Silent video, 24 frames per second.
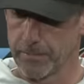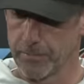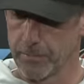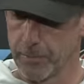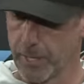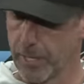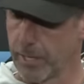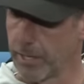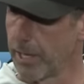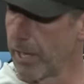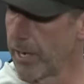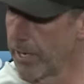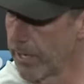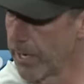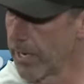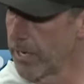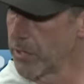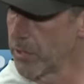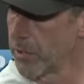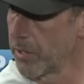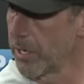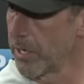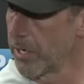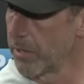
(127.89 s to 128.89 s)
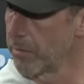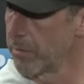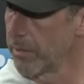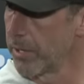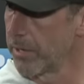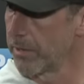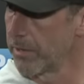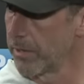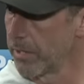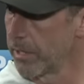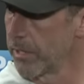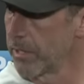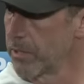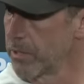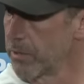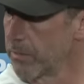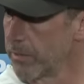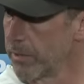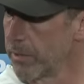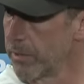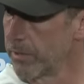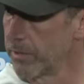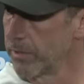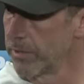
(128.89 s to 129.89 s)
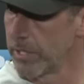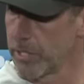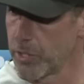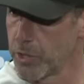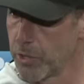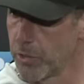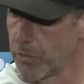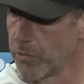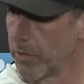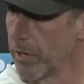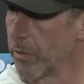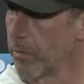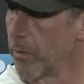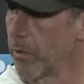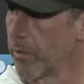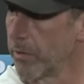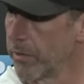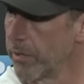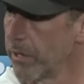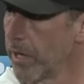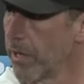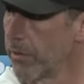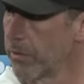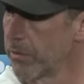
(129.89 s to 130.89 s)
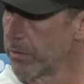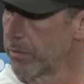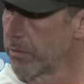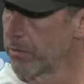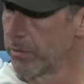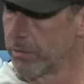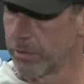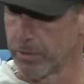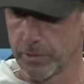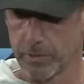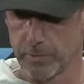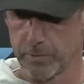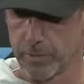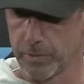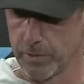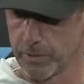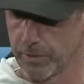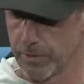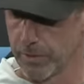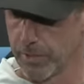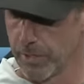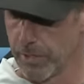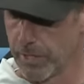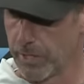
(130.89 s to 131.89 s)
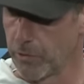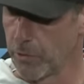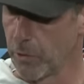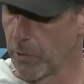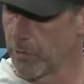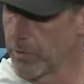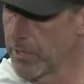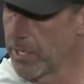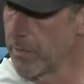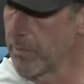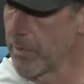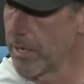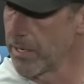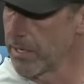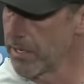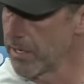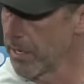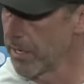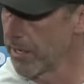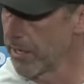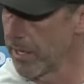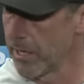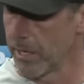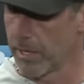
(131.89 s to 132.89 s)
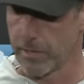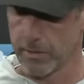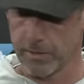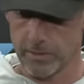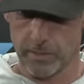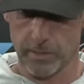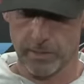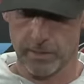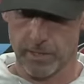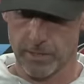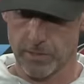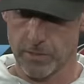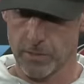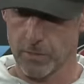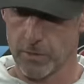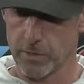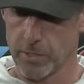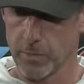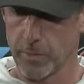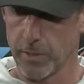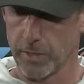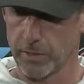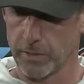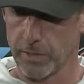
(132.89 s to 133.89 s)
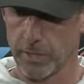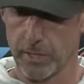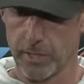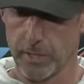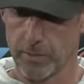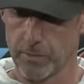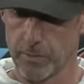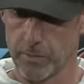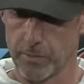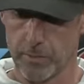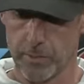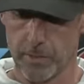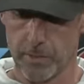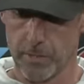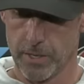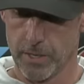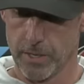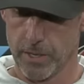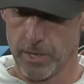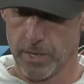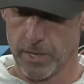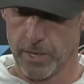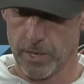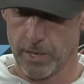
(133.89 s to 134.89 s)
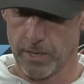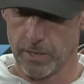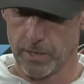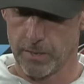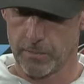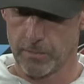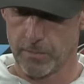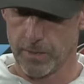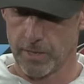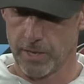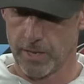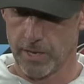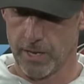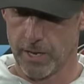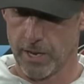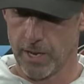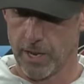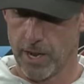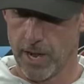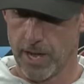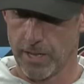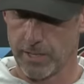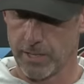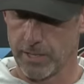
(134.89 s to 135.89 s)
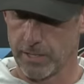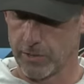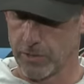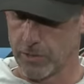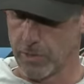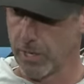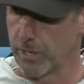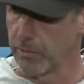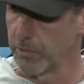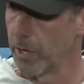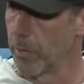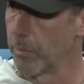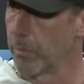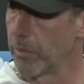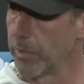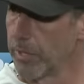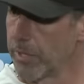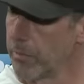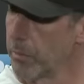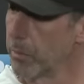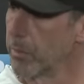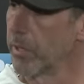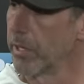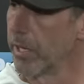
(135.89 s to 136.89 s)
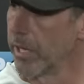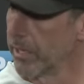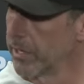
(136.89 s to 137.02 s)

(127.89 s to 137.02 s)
we got a lot of guys who hit, but I think it's when he shows up more than others, which when his own teammates say that, I think that's the respect they give him. Um, I think Dre is unbelievable at